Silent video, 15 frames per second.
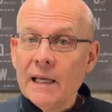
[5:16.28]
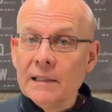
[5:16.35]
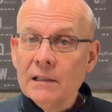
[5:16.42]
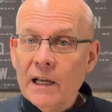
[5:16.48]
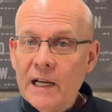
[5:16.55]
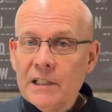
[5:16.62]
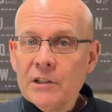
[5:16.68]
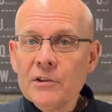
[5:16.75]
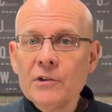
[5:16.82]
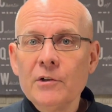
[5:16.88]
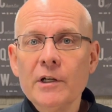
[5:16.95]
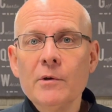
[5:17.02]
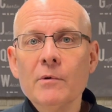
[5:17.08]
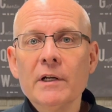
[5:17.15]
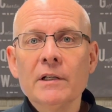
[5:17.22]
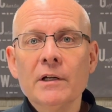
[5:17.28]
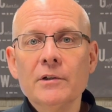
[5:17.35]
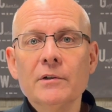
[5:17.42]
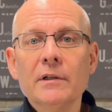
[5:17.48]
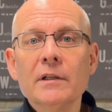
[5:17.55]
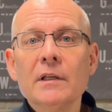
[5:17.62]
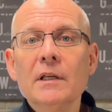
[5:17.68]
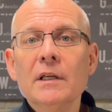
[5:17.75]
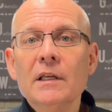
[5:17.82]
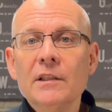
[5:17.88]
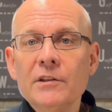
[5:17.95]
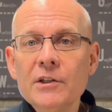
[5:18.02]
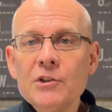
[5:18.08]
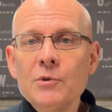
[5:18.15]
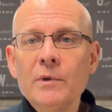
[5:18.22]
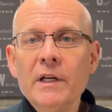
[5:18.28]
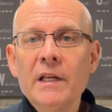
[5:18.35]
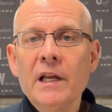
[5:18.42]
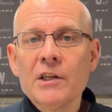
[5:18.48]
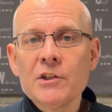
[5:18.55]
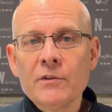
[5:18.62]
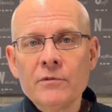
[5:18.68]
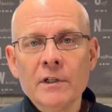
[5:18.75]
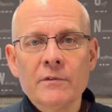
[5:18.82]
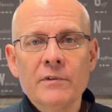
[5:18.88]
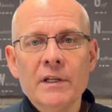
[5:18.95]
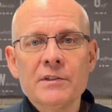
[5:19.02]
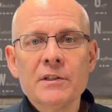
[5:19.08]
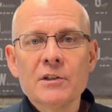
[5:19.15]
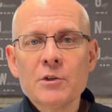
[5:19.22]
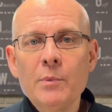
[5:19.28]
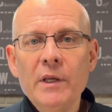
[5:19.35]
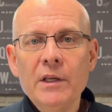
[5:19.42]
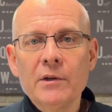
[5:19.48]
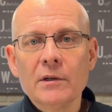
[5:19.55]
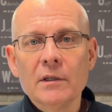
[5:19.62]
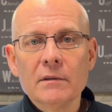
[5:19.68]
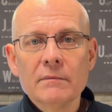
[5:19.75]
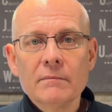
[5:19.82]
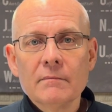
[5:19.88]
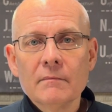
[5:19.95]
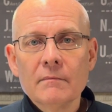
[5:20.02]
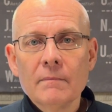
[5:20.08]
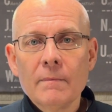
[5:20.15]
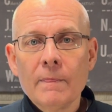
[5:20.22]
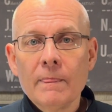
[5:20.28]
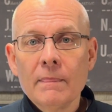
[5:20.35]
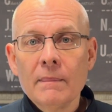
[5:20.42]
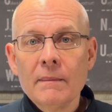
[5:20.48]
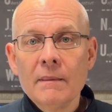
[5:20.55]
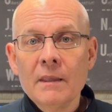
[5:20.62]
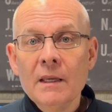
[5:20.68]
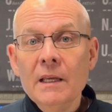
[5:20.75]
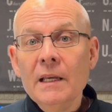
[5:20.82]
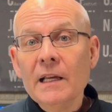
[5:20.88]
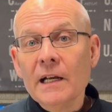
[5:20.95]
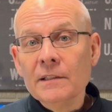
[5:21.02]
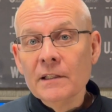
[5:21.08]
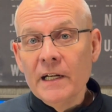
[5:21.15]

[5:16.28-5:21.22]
And like the 3100, this rig has a front-facing speaker. And